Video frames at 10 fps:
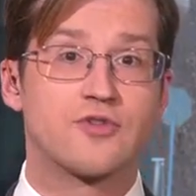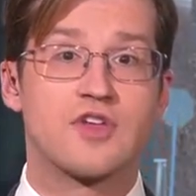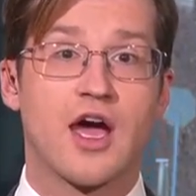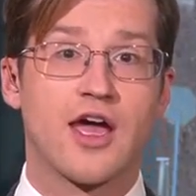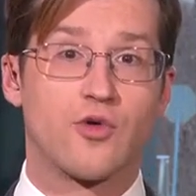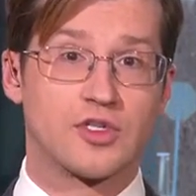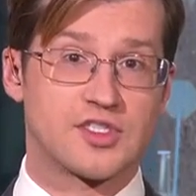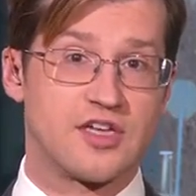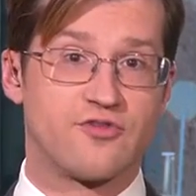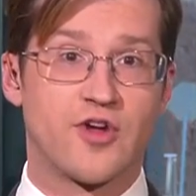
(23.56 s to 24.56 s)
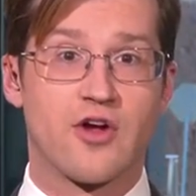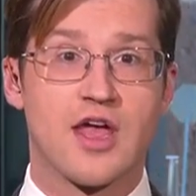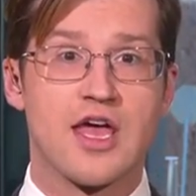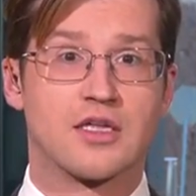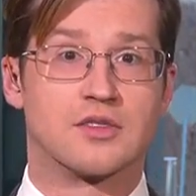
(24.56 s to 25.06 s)
the Iowa State Fair
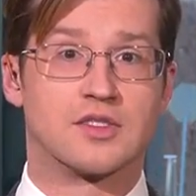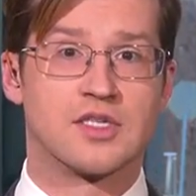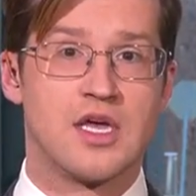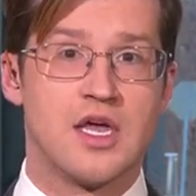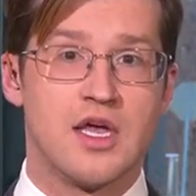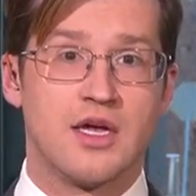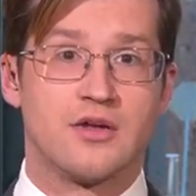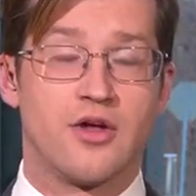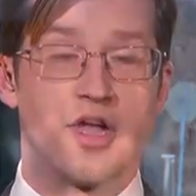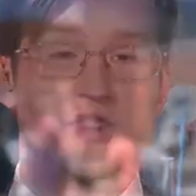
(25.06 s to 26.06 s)
ends. Now, next